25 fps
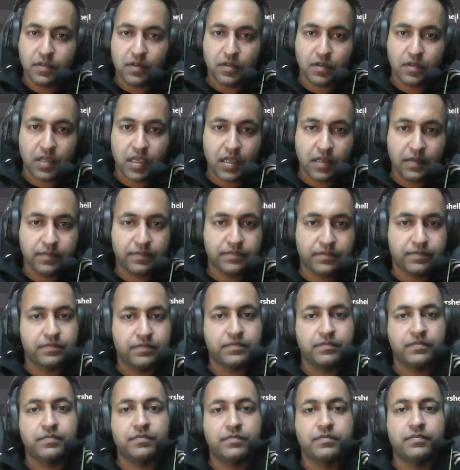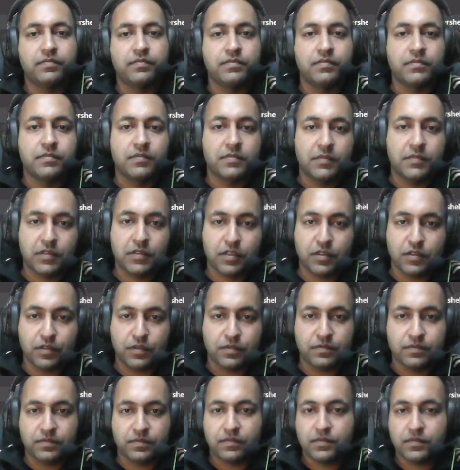Okay, so
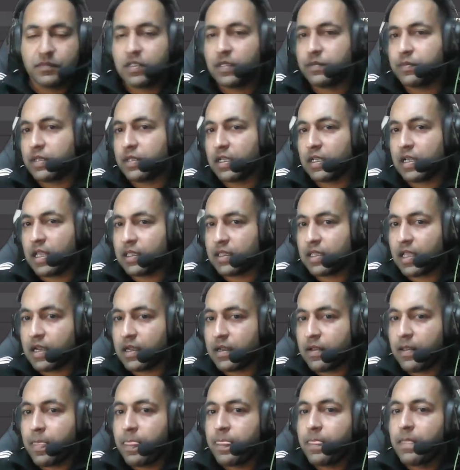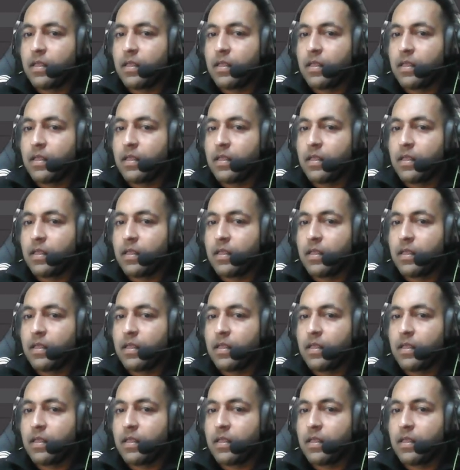something like that.